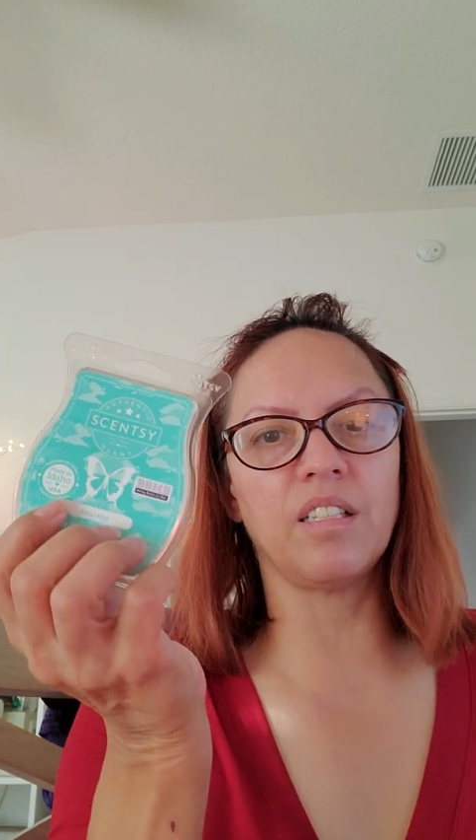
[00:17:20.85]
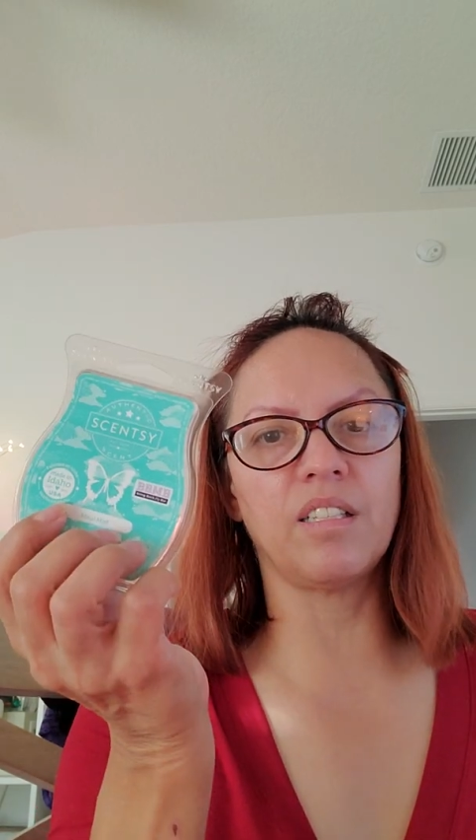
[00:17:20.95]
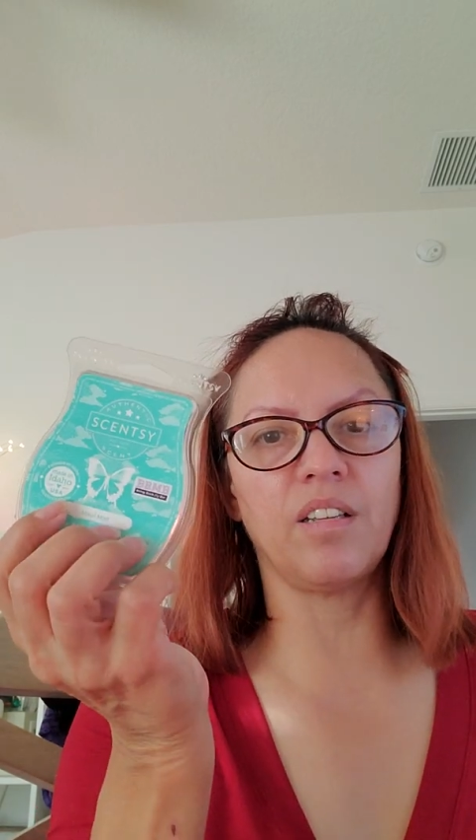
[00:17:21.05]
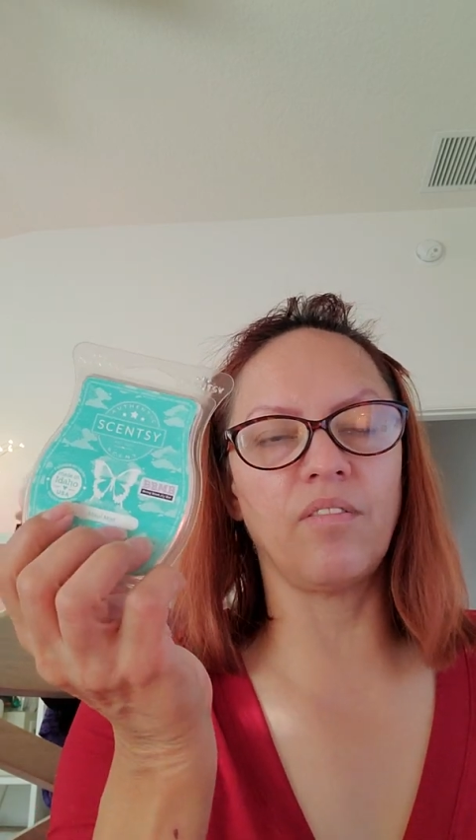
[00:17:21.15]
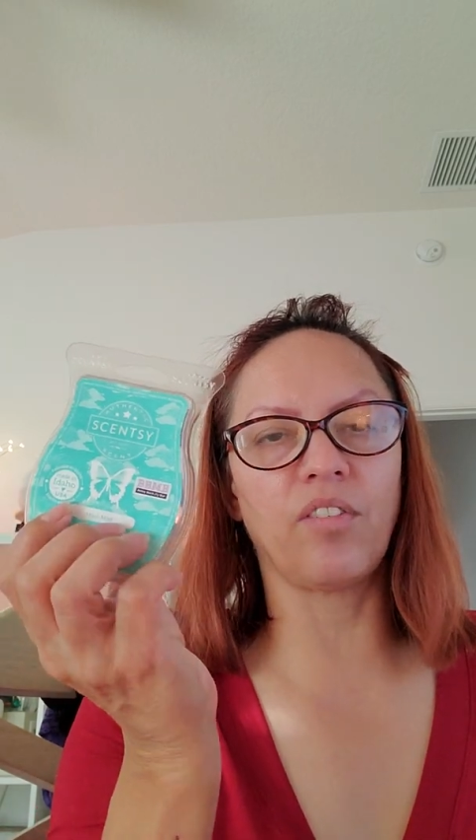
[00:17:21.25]
the
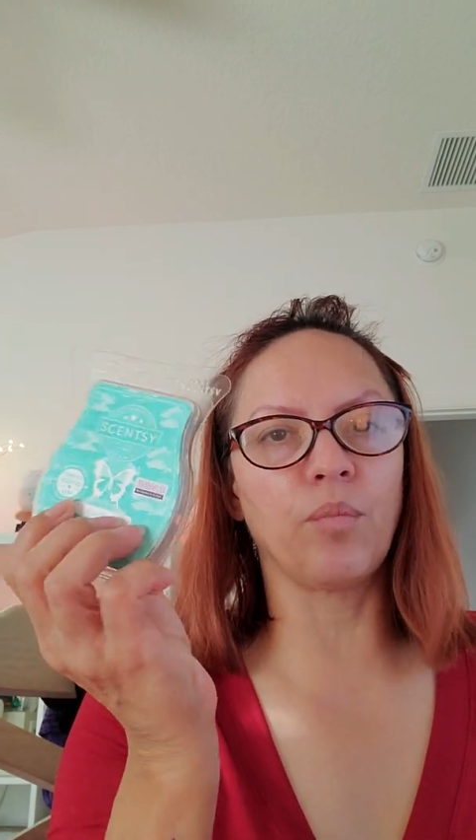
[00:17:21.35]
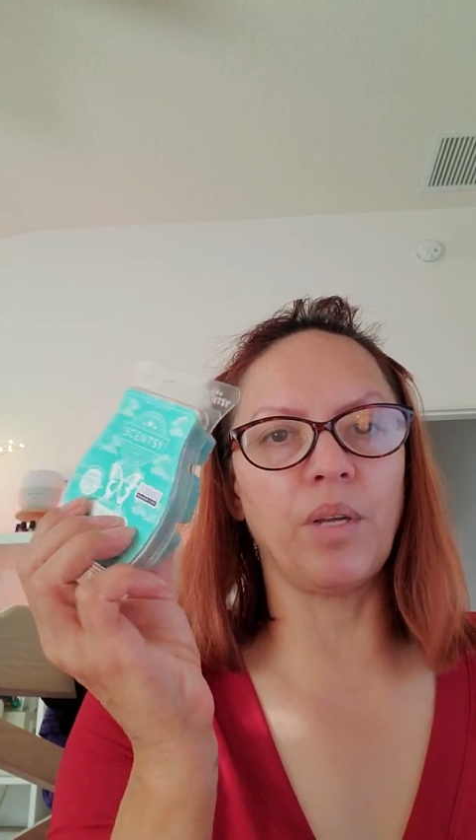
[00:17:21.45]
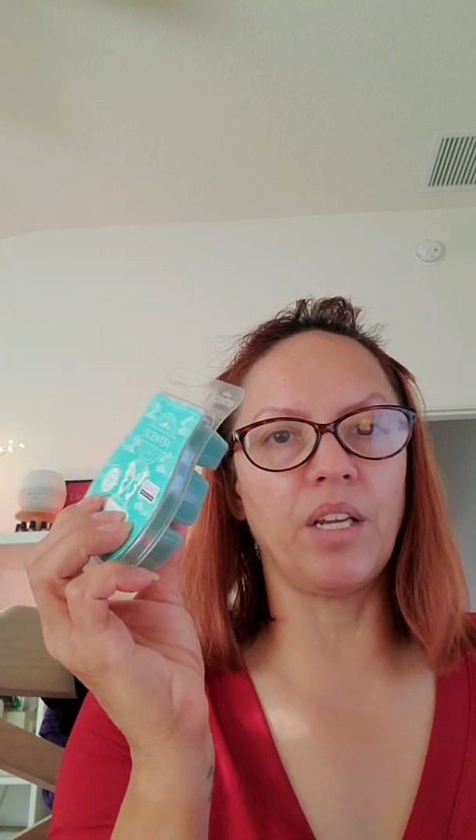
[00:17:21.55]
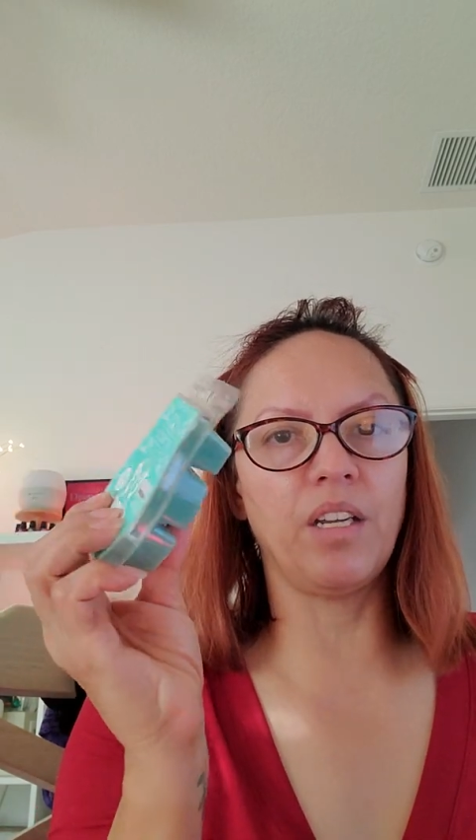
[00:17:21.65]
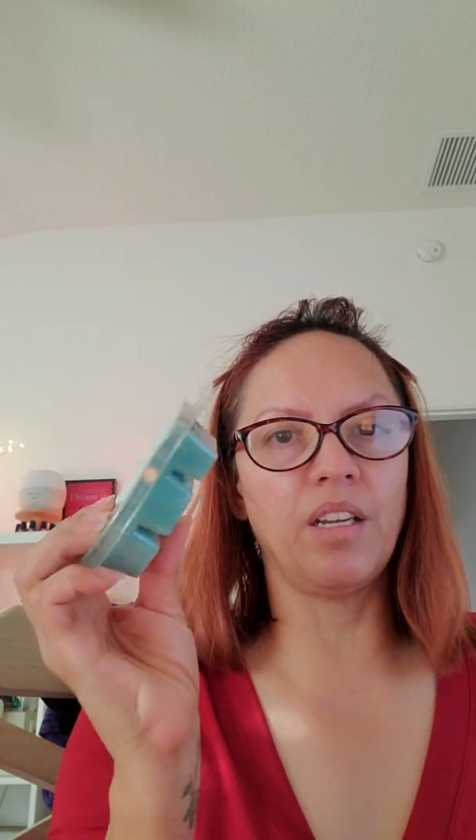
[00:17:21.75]
scent for
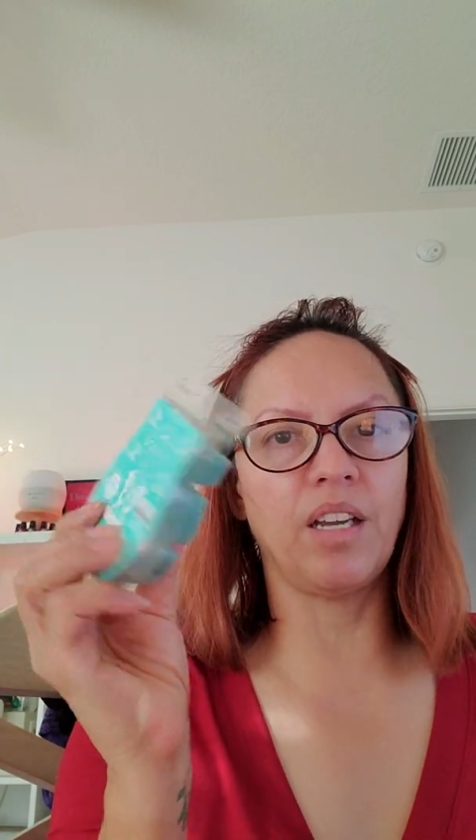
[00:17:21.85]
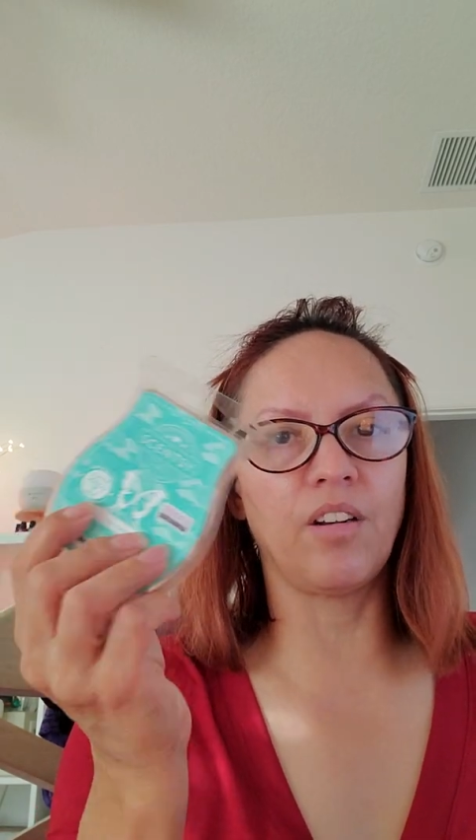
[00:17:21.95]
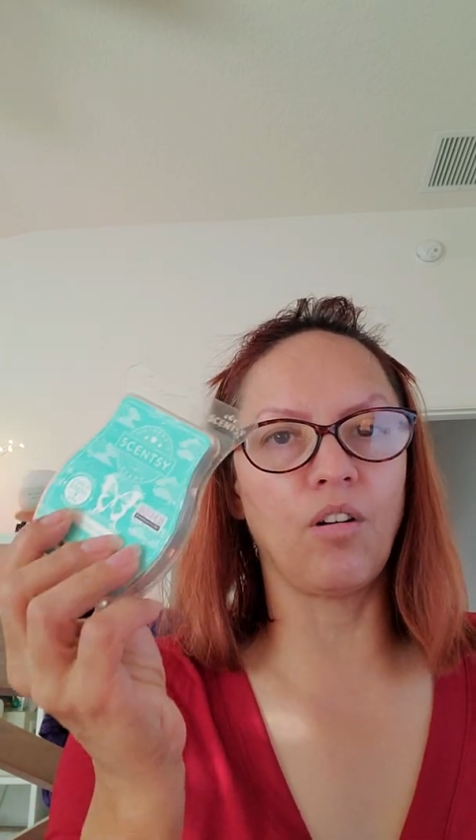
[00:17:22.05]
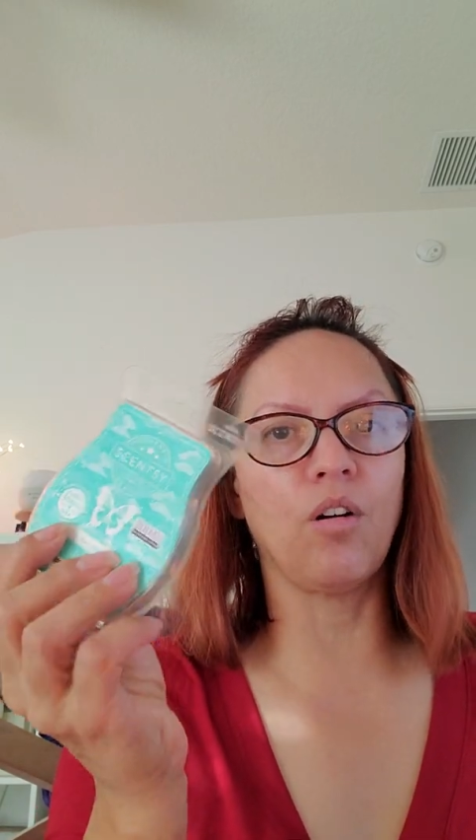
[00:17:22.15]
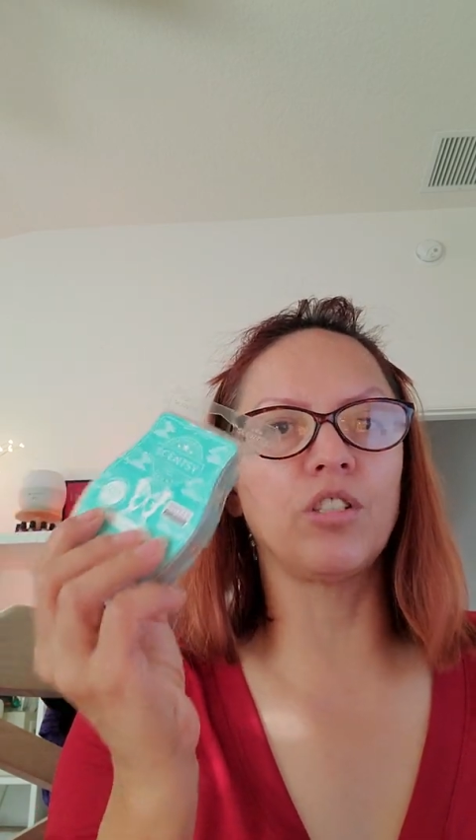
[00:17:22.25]
me at all,